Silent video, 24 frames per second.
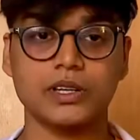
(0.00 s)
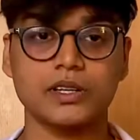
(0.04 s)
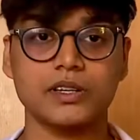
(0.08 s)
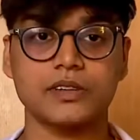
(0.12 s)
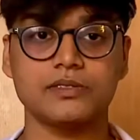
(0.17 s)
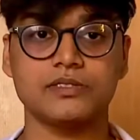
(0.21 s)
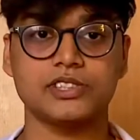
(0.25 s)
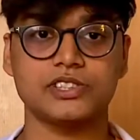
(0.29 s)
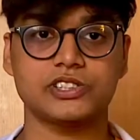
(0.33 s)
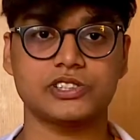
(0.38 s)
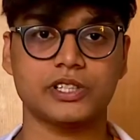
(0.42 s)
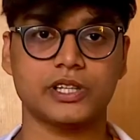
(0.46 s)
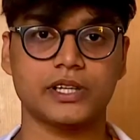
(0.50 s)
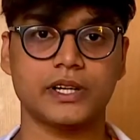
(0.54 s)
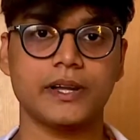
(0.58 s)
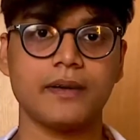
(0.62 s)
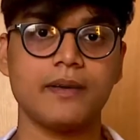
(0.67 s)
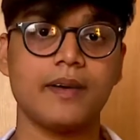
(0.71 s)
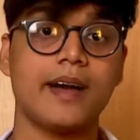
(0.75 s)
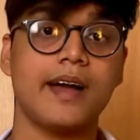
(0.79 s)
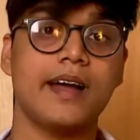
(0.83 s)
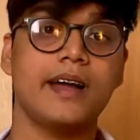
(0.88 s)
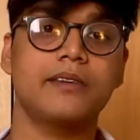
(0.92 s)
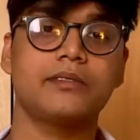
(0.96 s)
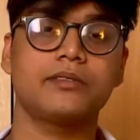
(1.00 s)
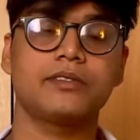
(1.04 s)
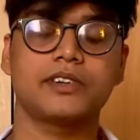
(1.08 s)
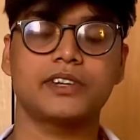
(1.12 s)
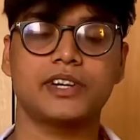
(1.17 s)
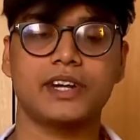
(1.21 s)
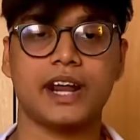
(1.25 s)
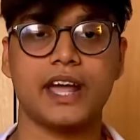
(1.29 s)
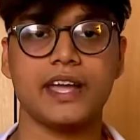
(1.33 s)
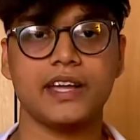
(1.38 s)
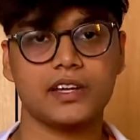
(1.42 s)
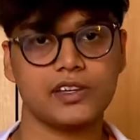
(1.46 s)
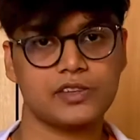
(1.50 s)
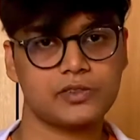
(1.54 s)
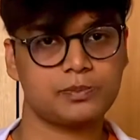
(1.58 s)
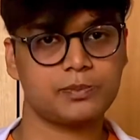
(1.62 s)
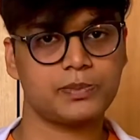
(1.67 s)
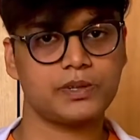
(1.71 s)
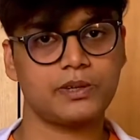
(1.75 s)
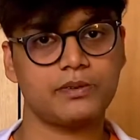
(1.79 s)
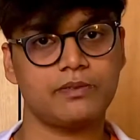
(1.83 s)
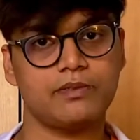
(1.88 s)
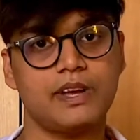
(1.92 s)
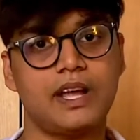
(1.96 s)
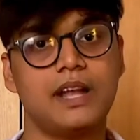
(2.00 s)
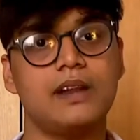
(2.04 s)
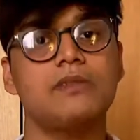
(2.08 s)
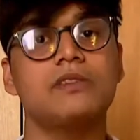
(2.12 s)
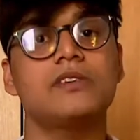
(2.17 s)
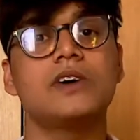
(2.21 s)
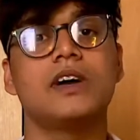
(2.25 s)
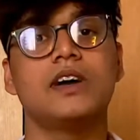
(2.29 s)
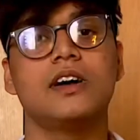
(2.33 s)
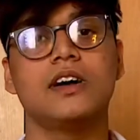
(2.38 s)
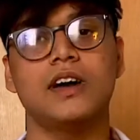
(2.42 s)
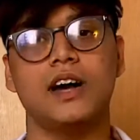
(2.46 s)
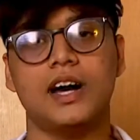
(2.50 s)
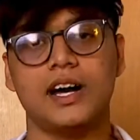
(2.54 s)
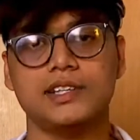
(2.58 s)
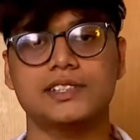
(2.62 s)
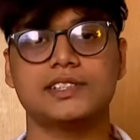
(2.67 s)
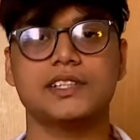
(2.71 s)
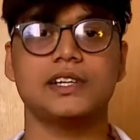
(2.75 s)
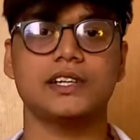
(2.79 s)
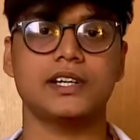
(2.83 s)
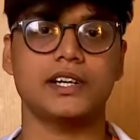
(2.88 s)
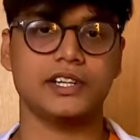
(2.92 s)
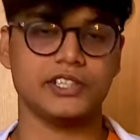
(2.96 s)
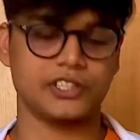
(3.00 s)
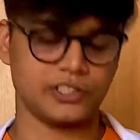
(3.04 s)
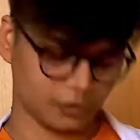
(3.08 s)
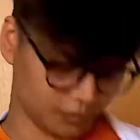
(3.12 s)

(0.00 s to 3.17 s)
of the sternum I have tricuspid valve auscultation